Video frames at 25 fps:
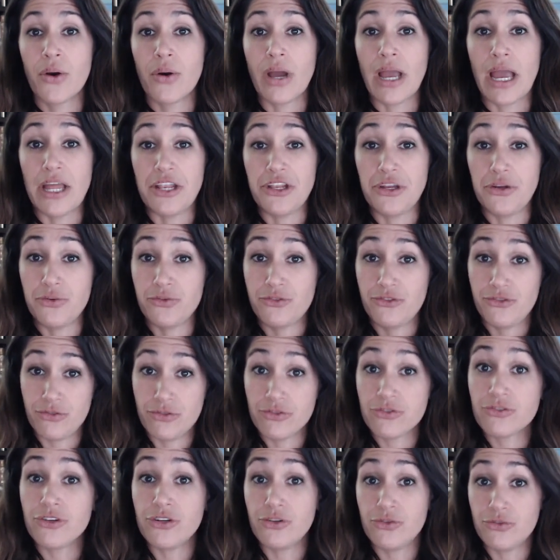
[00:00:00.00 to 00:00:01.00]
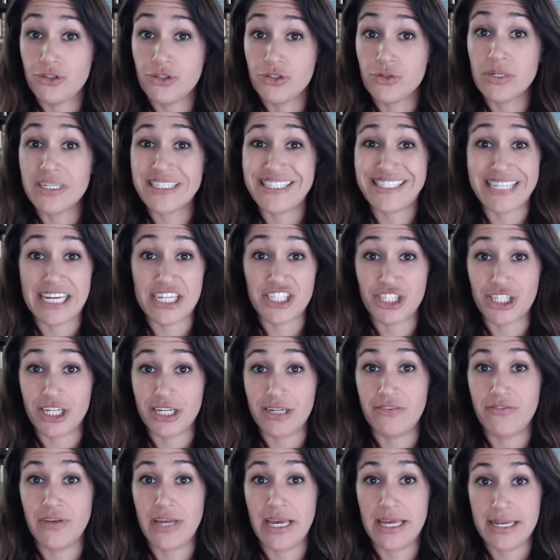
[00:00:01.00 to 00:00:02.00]
and you do a session
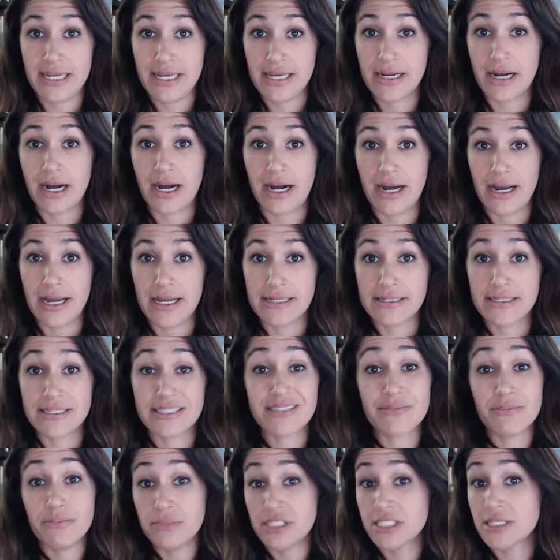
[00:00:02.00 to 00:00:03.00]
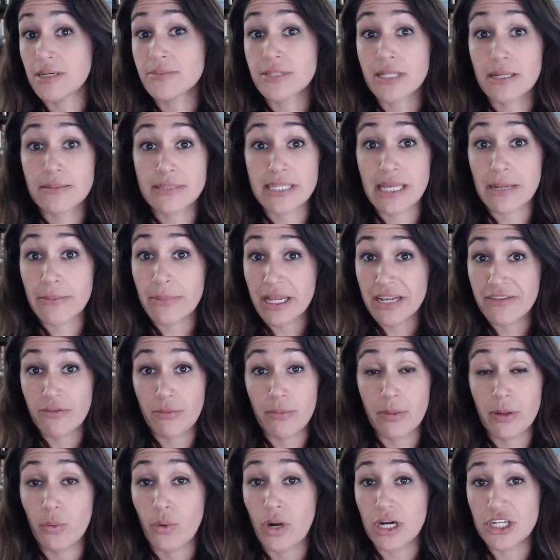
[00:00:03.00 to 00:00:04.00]
of any kind, sometimes that might even
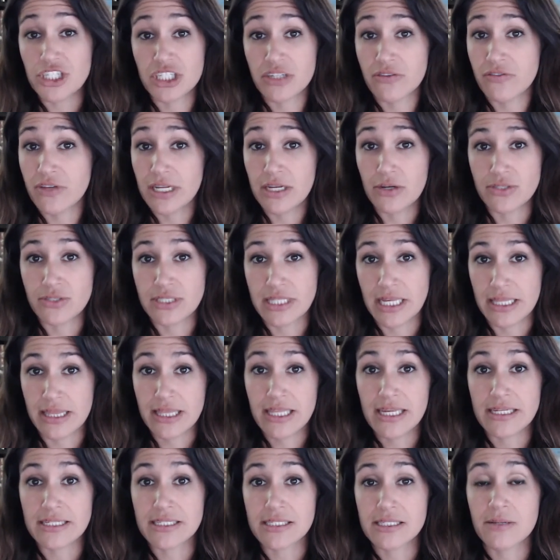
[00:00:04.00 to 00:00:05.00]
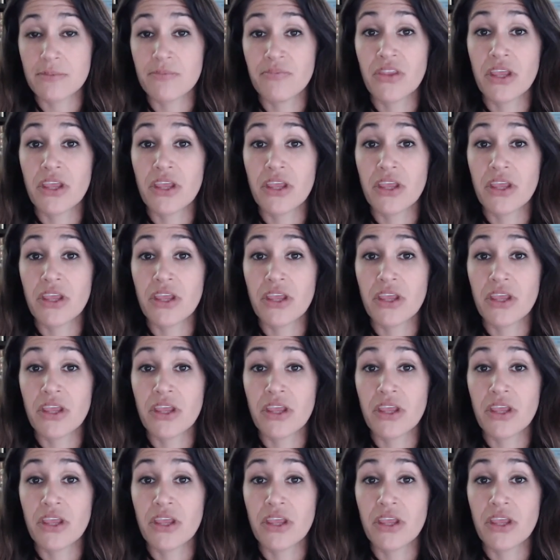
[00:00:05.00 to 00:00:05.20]
be watching videos like this,